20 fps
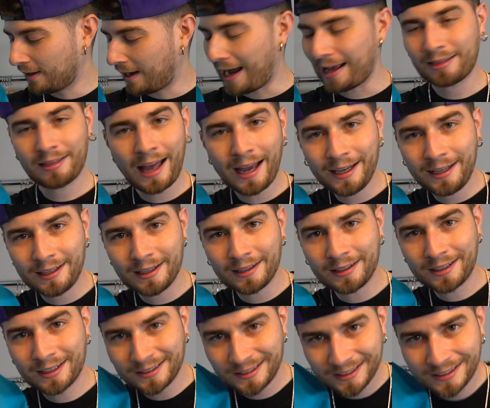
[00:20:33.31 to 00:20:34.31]
I like it
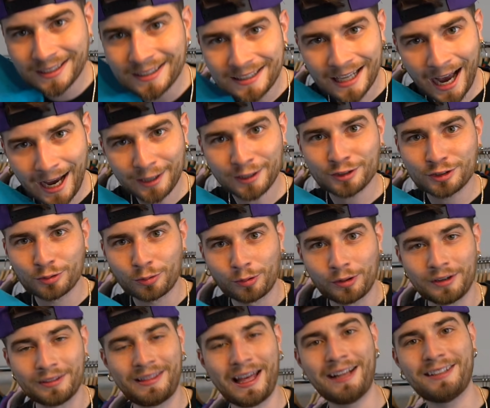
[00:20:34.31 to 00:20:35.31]
because it's a
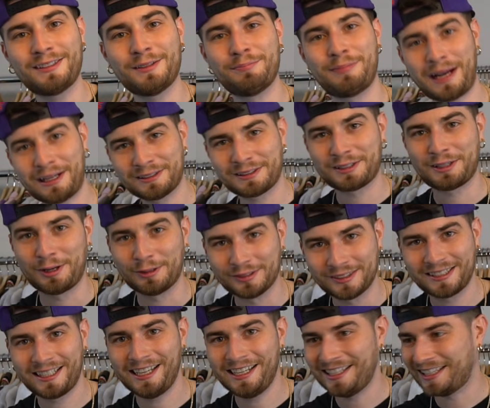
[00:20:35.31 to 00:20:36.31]
dinosaur that's about to go
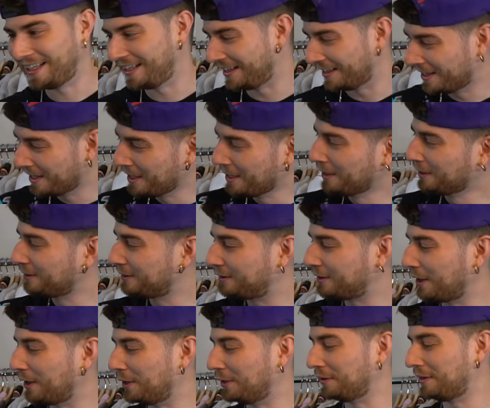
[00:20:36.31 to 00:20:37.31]
skiing.
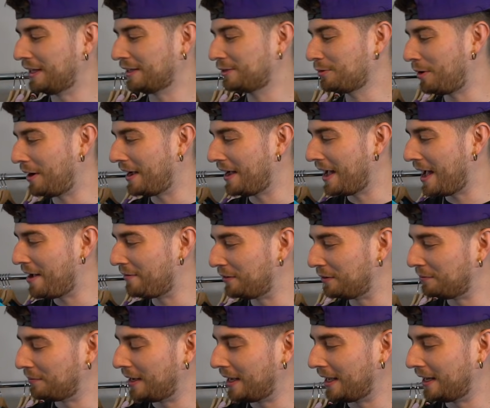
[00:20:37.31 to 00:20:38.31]
So that's why I have
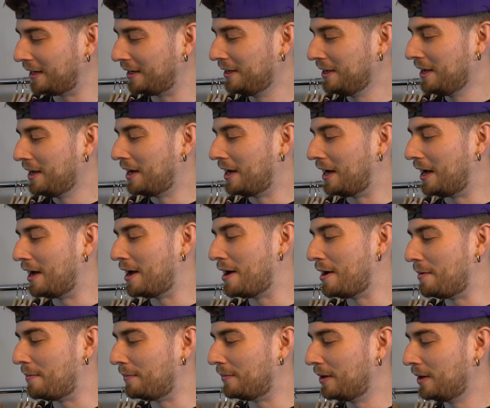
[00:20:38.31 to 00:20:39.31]
it, man.
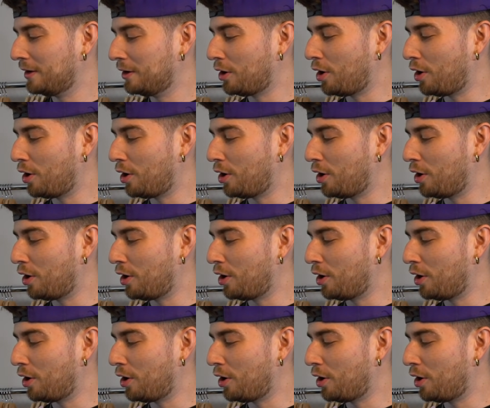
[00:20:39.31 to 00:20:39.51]
Um,